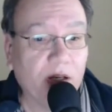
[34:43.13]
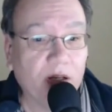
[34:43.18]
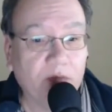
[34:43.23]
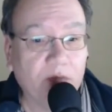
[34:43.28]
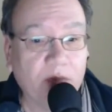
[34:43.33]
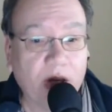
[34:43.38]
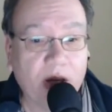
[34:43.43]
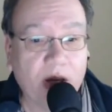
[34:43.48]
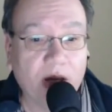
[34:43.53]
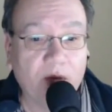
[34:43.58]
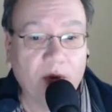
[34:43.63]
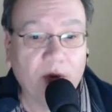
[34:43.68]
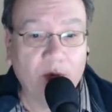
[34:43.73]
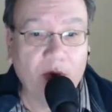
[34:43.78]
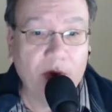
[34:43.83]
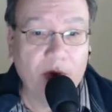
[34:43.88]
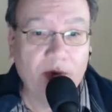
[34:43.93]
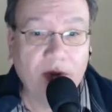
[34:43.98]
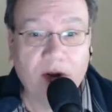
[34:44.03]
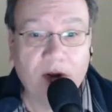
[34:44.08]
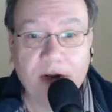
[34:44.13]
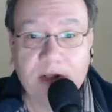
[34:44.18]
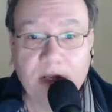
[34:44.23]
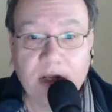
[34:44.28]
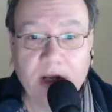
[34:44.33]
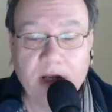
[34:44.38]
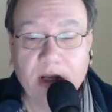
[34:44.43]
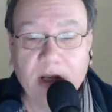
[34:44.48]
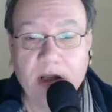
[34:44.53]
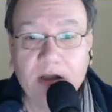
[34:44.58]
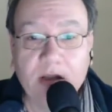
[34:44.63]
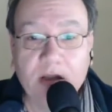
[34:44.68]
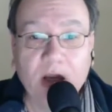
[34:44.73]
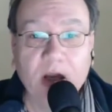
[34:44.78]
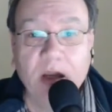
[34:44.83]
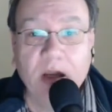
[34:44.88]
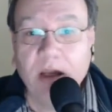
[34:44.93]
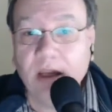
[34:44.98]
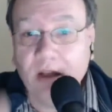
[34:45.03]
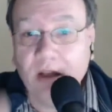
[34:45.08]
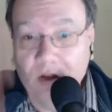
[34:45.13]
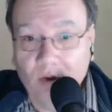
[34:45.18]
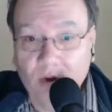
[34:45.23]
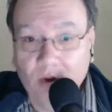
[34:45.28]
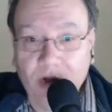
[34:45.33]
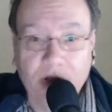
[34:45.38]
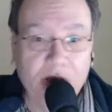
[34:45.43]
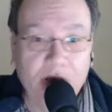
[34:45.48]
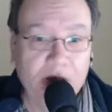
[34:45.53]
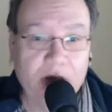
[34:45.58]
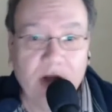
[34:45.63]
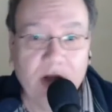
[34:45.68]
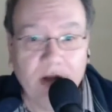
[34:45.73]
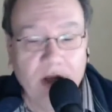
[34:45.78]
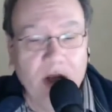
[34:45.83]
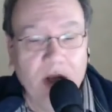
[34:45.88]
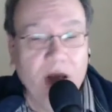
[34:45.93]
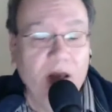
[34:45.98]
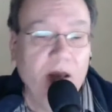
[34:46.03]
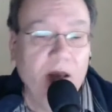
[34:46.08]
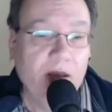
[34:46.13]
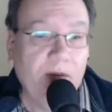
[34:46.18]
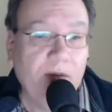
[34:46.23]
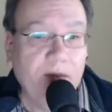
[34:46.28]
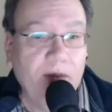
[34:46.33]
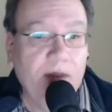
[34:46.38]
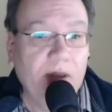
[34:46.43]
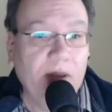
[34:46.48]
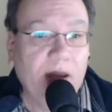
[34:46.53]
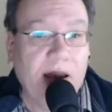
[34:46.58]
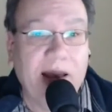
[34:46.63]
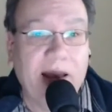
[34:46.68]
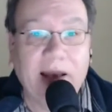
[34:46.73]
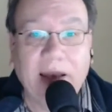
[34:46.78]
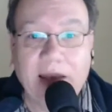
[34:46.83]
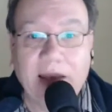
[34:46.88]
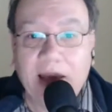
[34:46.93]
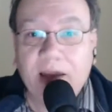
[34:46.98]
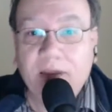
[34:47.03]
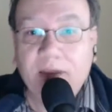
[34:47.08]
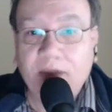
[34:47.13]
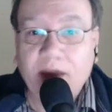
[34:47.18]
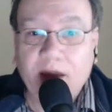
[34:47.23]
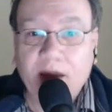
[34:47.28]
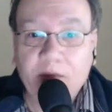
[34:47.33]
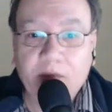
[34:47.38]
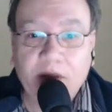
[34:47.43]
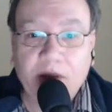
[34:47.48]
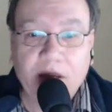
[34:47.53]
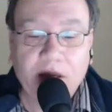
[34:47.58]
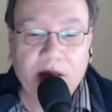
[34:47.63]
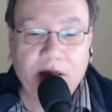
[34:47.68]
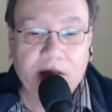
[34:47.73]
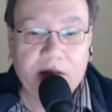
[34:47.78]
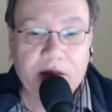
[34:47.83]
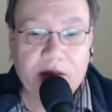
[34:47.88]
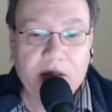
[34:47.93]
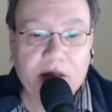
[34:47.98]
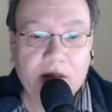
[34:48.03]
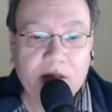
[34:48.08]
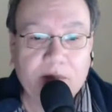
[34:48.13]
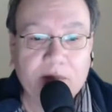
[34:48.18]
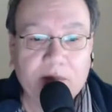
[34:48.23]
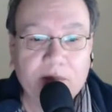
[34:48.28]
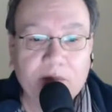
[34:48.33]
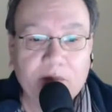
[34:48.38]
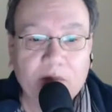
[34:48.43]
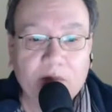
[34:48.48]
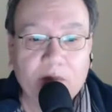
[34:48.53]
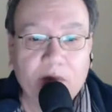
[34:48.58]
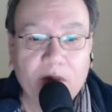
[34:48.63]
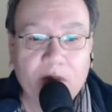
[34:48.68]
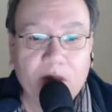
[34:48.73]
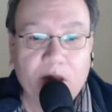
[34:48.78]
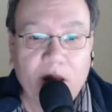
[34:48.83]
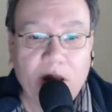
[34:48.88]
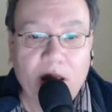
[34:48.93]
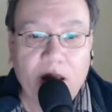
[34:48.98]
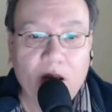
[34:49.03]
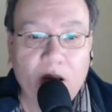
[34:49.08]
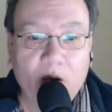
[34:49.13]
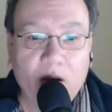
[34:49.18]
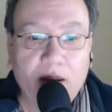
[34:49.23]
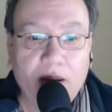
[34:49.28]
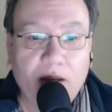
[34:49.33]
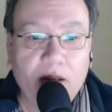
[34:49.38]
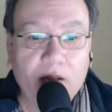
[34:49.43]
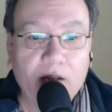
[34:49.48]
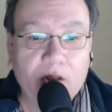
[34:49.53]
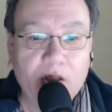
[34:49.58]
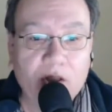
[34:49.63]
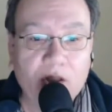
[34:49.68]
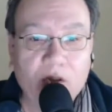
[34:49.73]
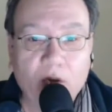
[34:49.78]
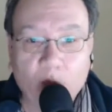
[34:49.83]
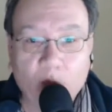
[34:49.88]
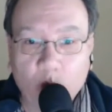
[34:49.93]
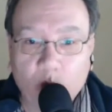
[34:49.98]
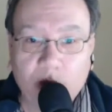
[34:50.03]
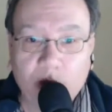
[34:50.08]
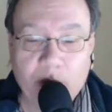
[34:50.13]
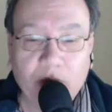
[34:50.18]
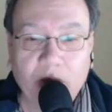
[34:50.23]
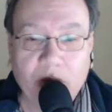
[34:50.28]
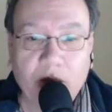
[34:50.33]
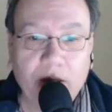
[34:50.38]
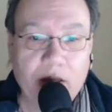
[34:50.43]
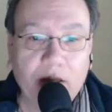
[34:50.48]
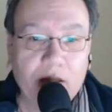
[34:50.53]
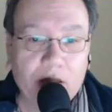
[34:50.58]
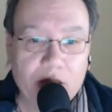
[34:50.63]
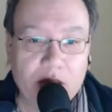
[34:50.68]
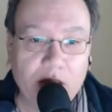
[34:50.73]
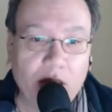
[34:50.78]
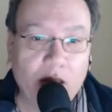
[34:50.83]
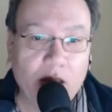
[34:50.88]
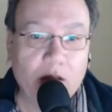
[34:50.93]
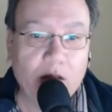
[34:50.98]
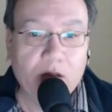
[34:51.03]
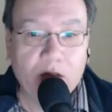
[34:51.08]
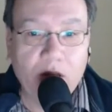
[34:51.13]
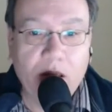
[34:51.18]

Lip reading: My webinar attendees get loaded. And I like that because now I can just go to one place and